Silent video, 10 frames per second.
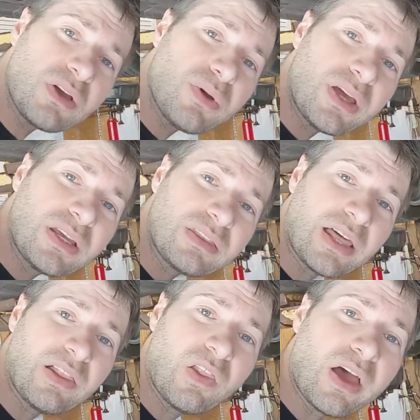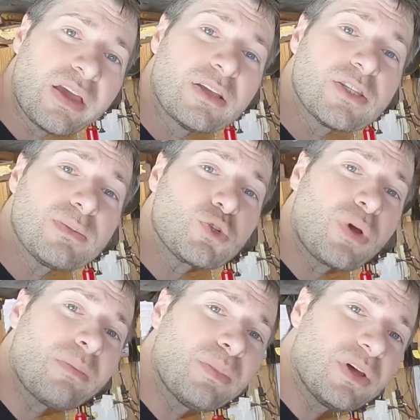go ahead and hit that like and
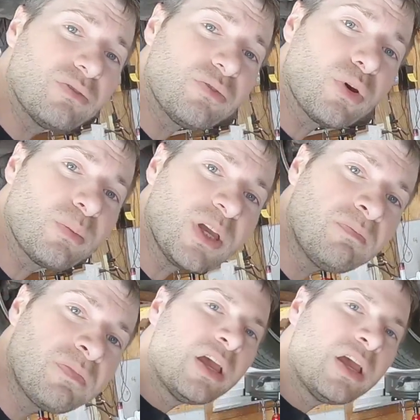subscribe button for me.